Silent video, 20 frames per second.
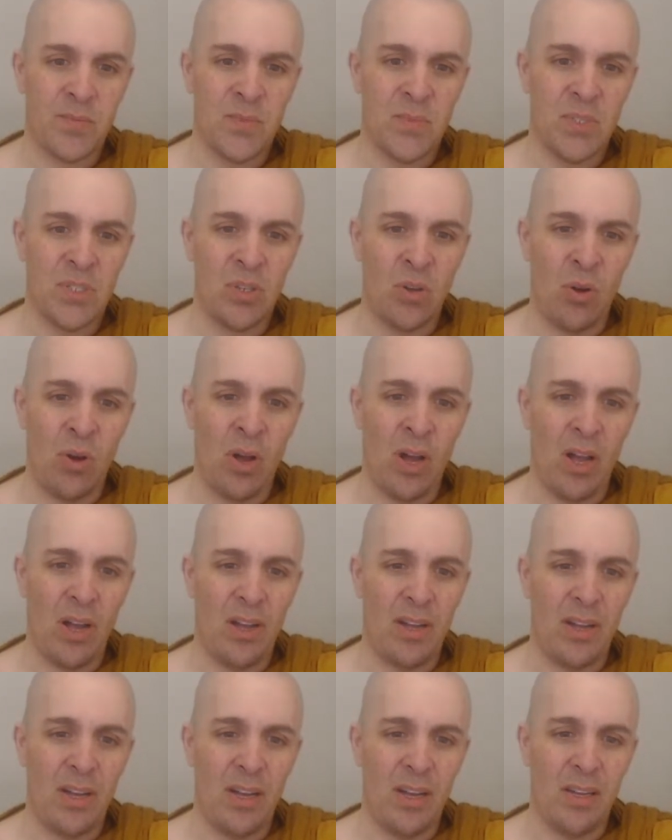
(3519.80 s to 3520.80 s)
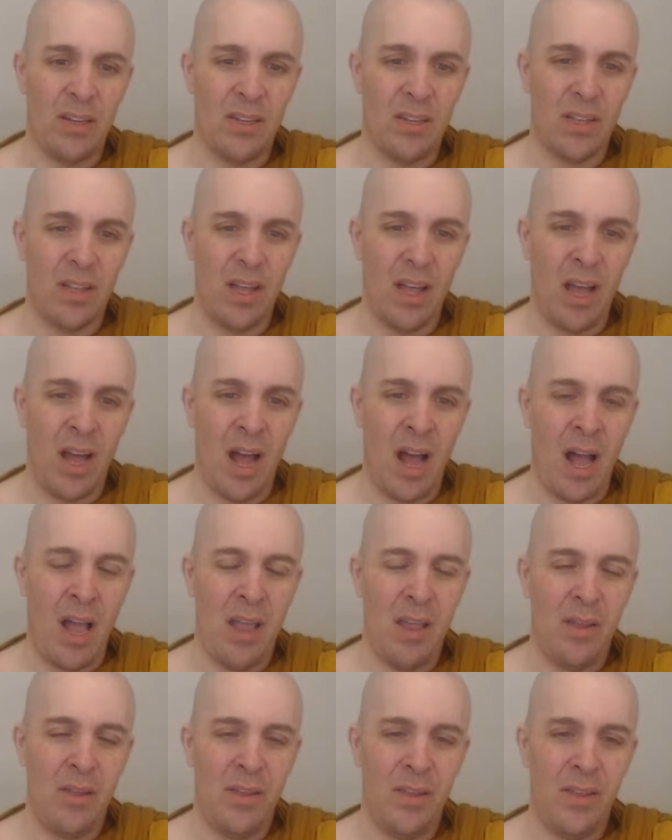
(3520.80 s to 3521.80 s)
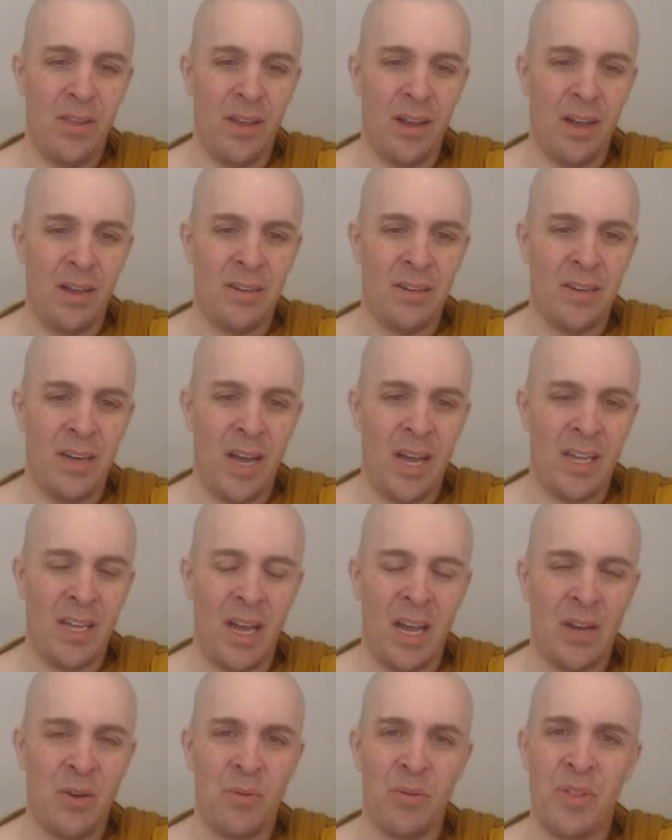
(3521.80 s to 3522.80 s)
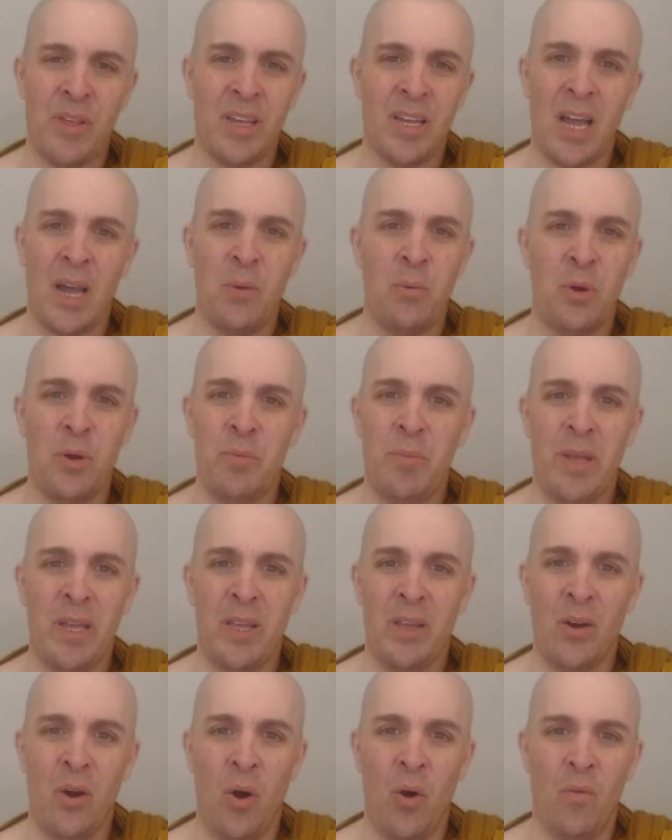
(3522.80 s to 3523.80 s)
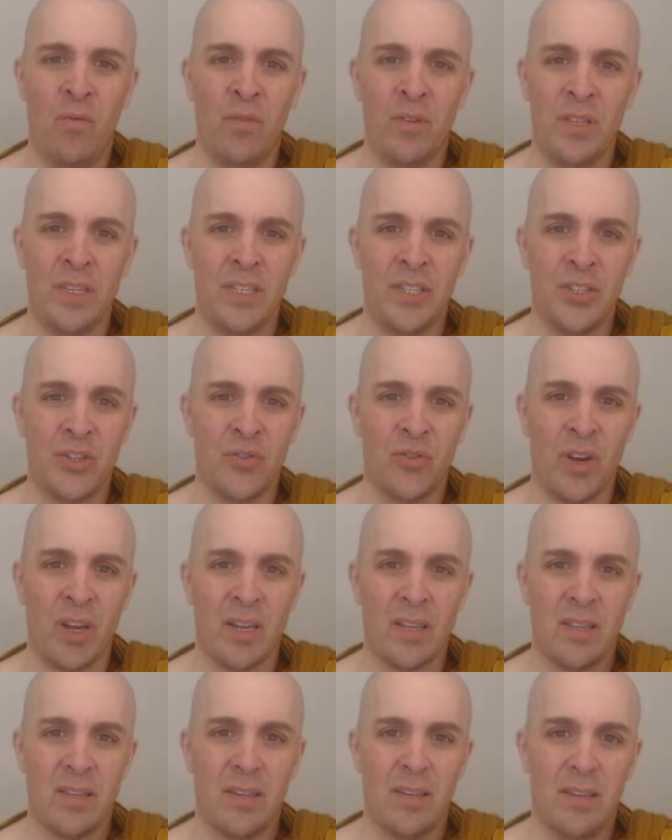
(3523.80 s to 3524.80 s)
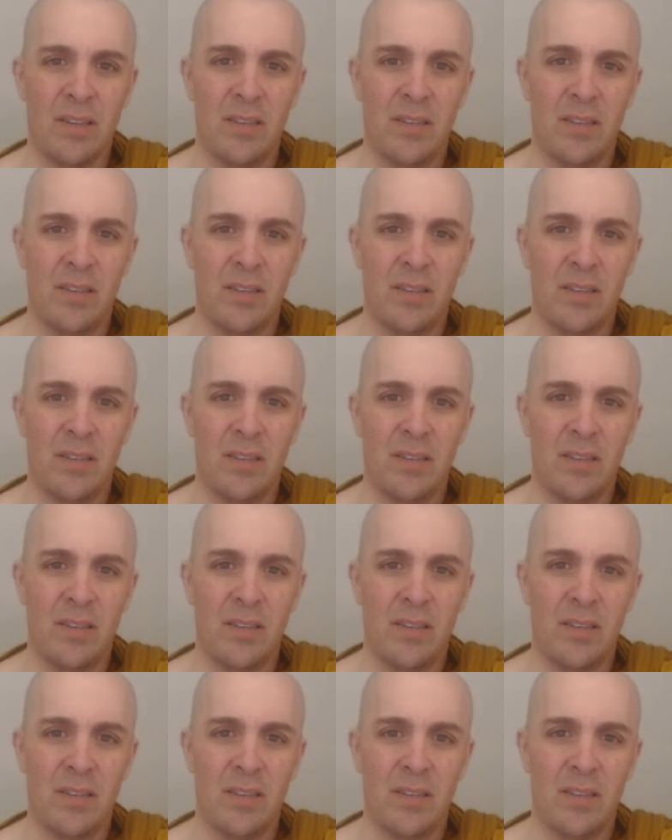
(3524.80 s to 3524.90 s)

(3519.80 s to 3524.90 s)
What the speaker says: So I don't think I would be overly strict,